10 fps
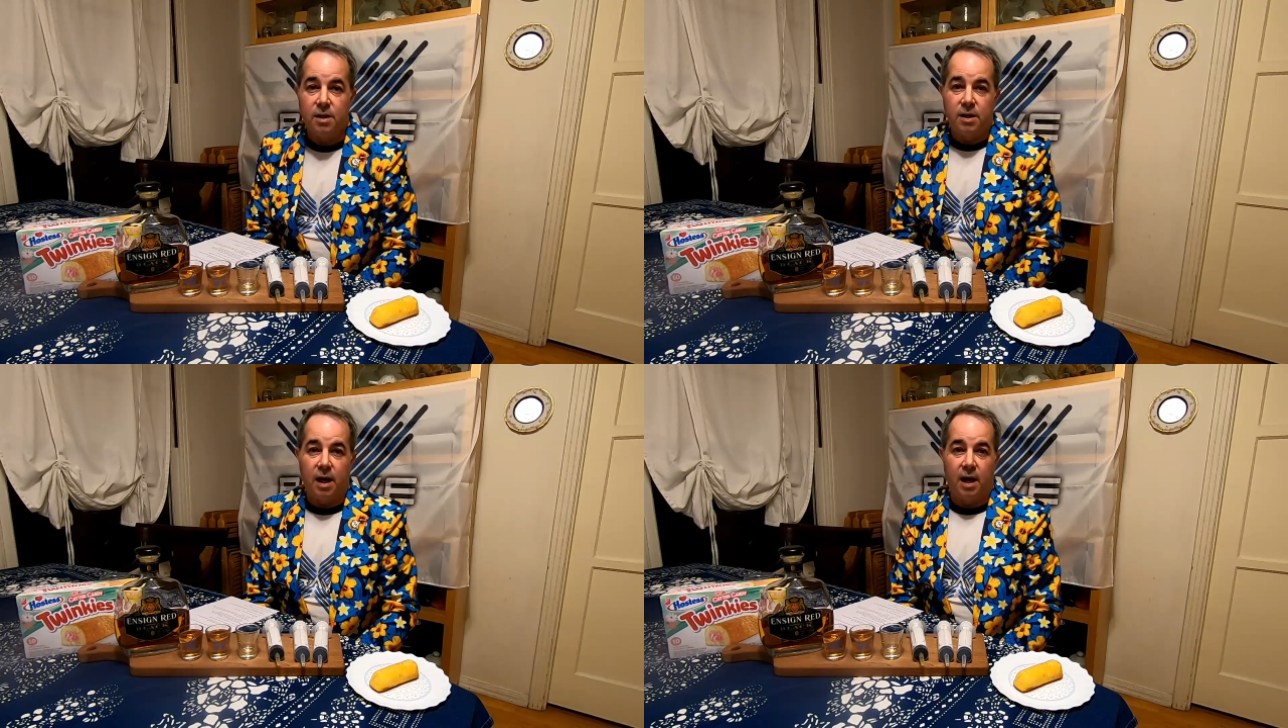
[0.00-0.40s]

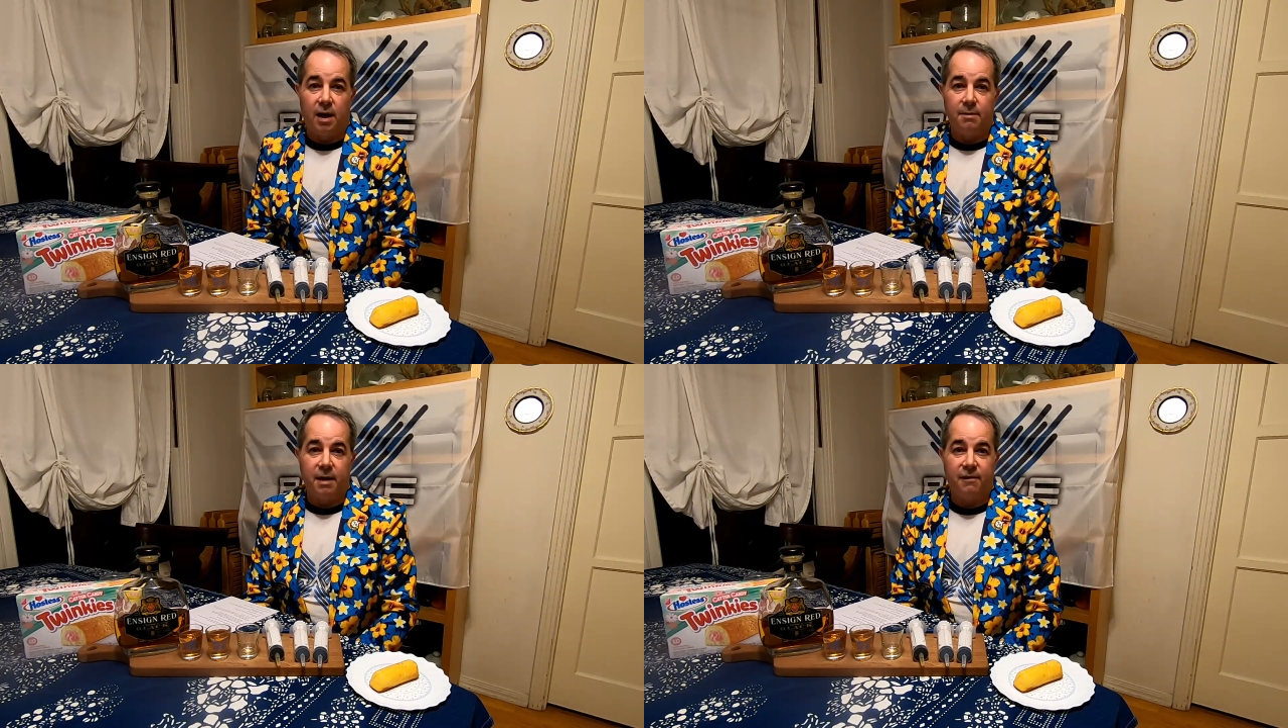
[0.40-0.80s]

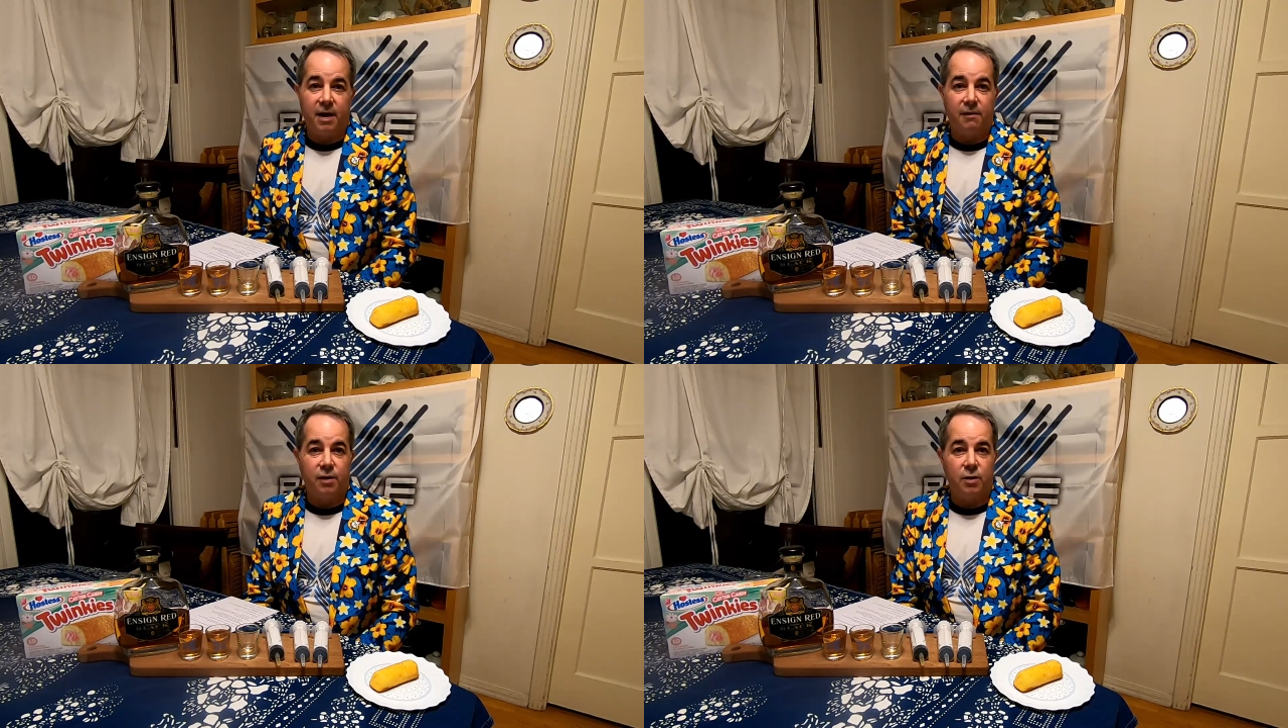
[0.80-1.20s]
If
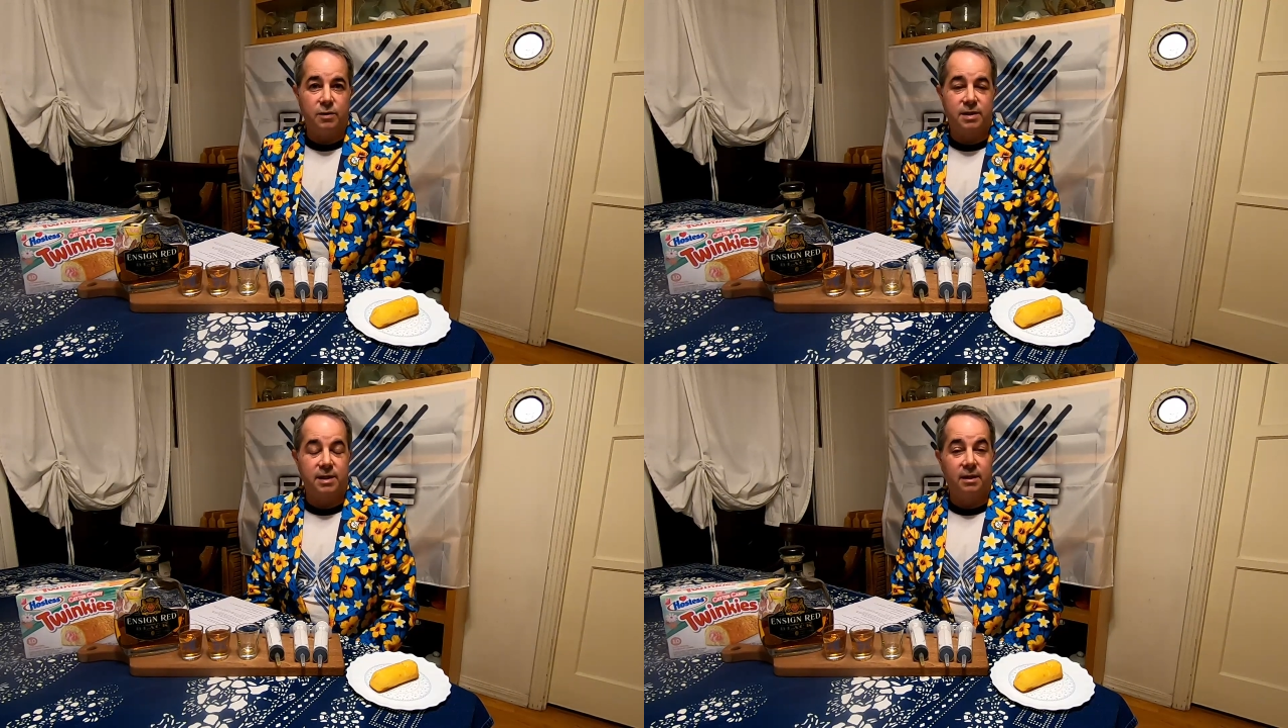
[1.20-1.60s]
any of you
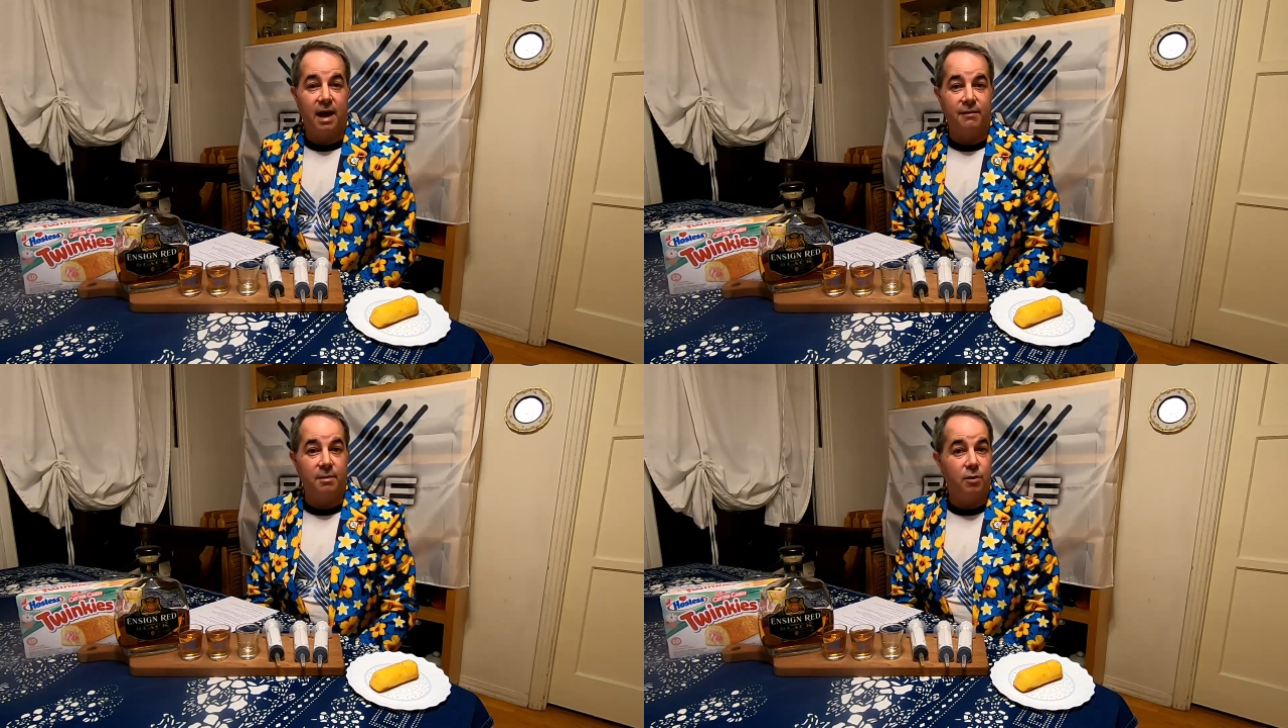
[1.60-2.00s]
still
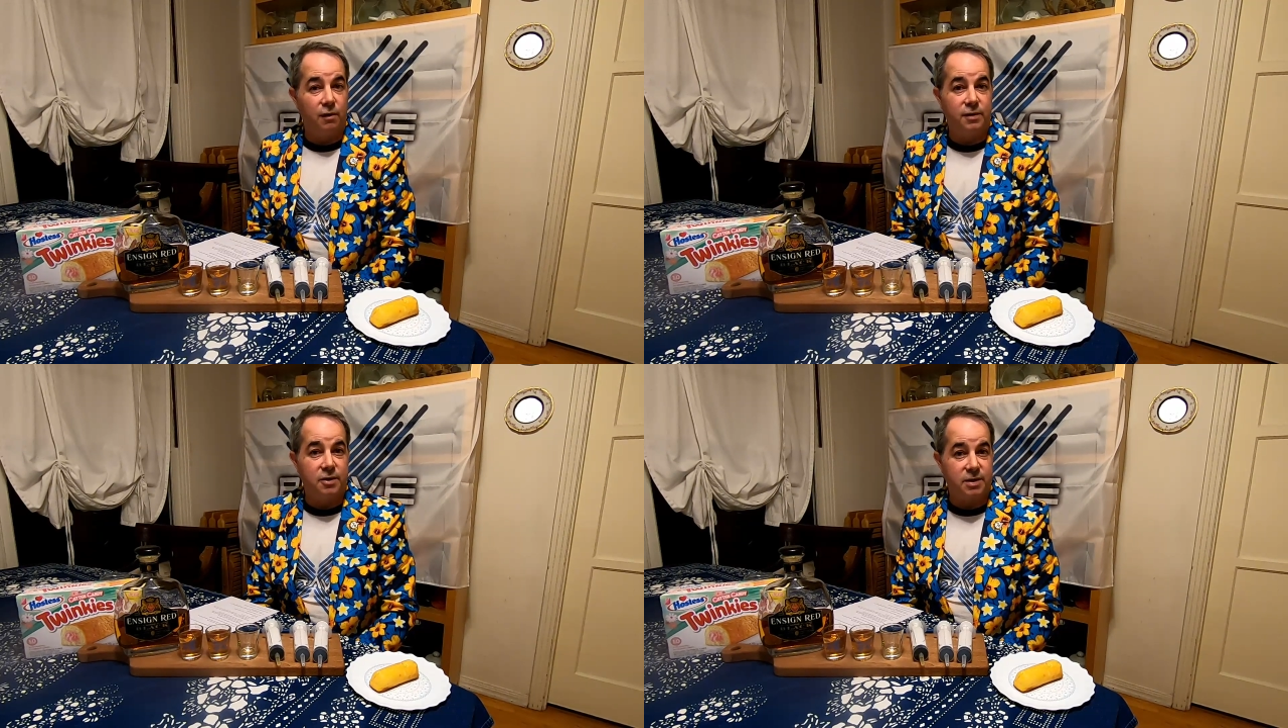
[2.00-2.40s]
haven't
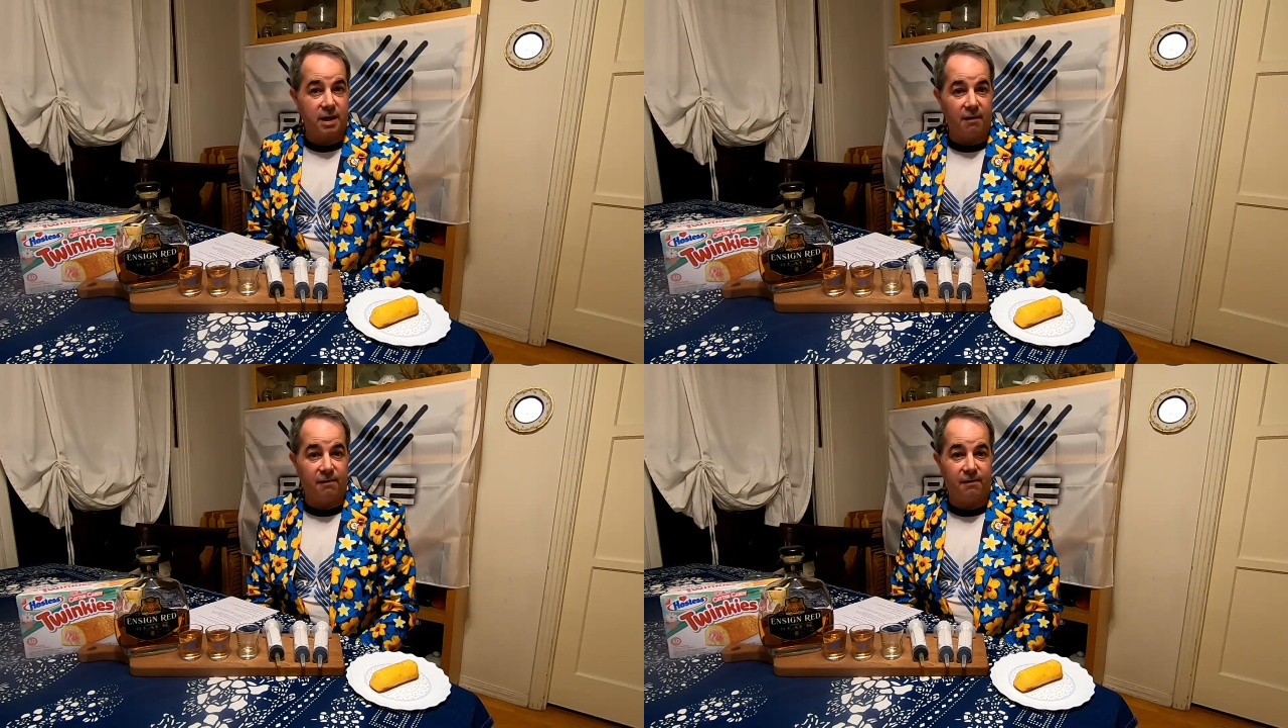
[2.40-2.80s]
moved your
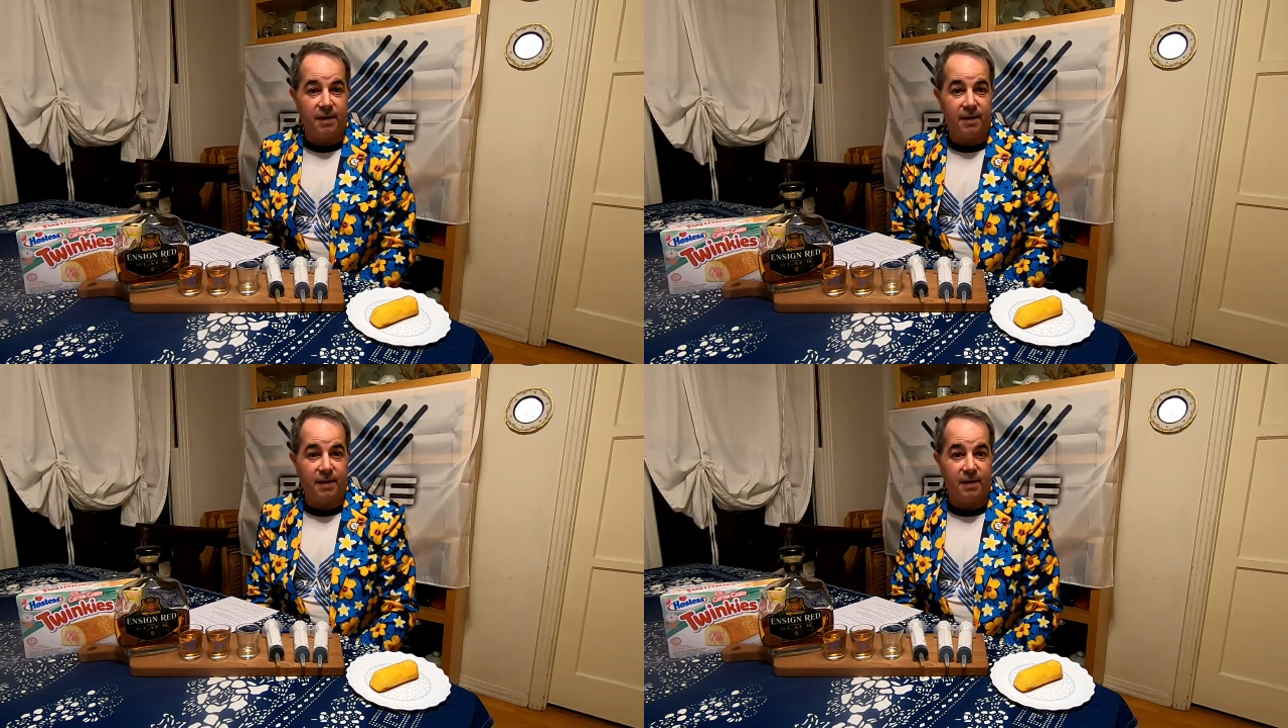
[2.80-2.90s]
stuff,